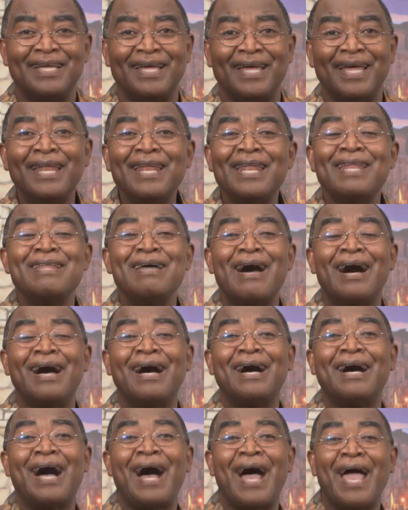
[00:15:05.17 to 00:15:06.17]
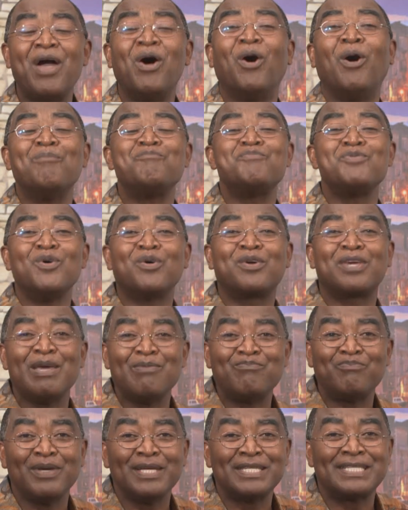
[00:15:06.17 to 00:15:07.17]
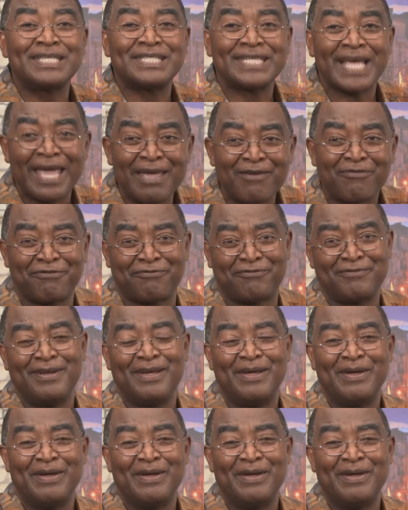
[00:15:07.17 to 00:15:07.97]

And I hope you keep it safe